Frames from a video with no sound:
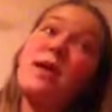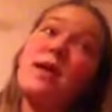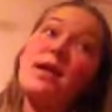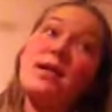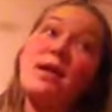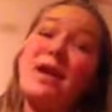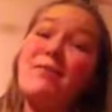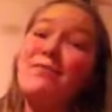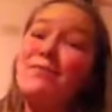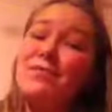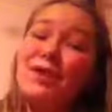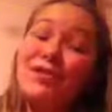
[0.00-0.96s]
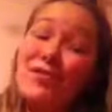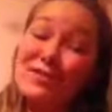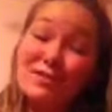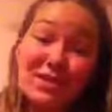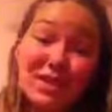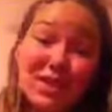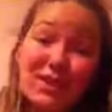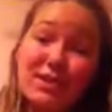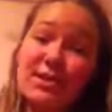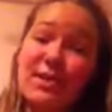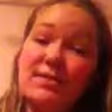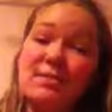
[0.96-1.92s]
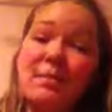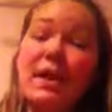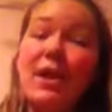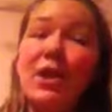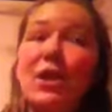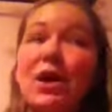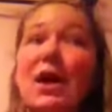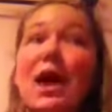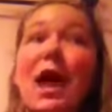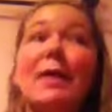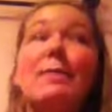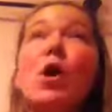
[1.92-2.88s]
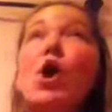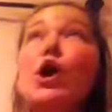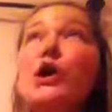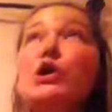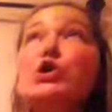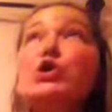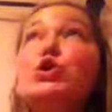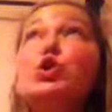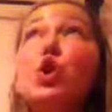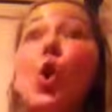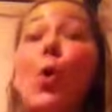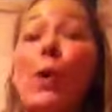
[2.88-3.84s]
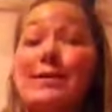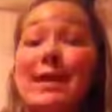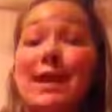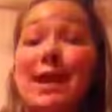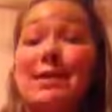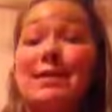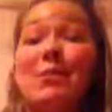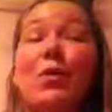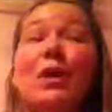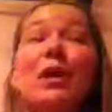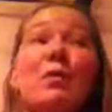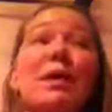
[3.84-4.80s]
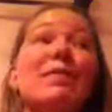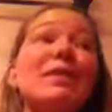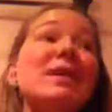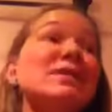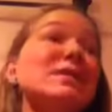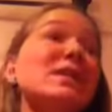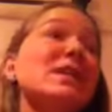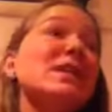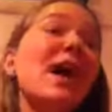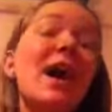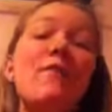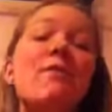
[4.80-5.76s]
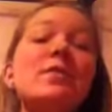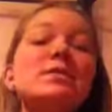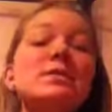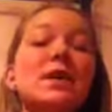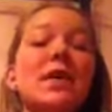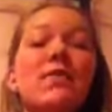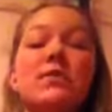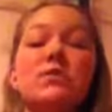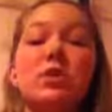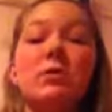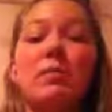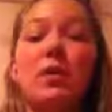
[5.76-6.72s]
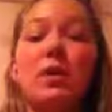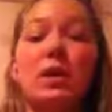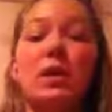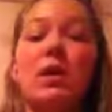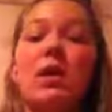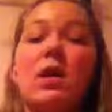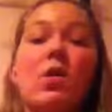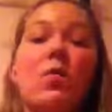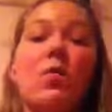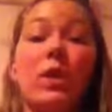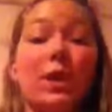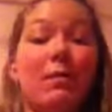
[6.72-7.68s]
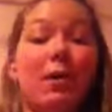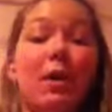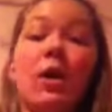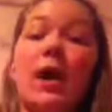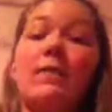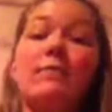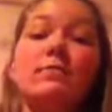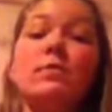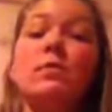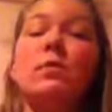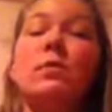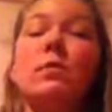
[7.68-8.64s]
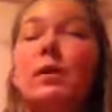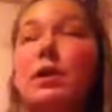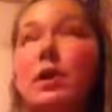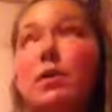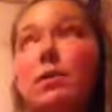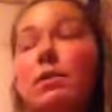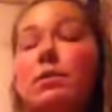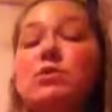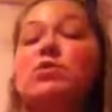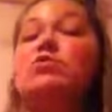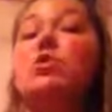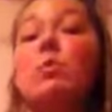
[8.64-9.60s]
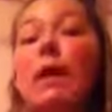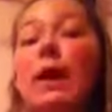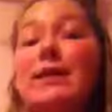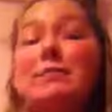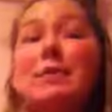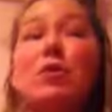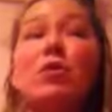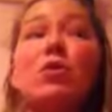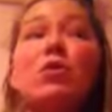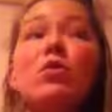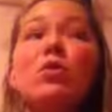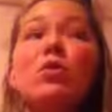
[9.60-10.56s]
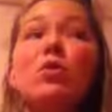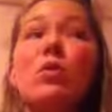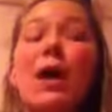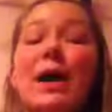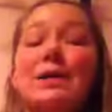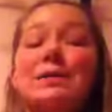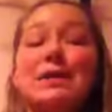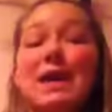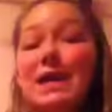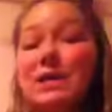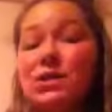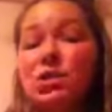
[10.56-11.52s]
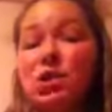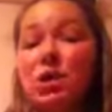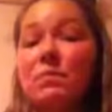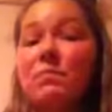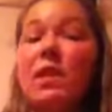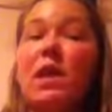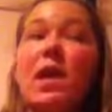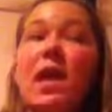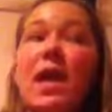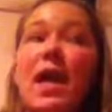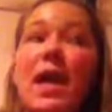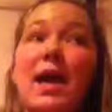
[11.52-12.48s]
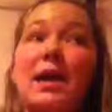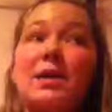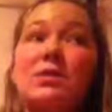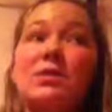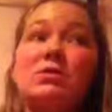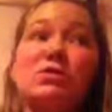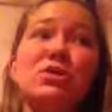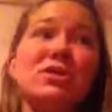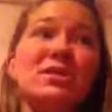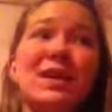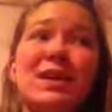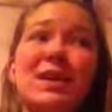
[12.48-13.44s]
and I'm good friends with her. She lives in my area, and I'm so excited to get them. I want to read this ever since I first heard about it when I met her. I want to read it so bad. It's about a girl who has cancer, and so she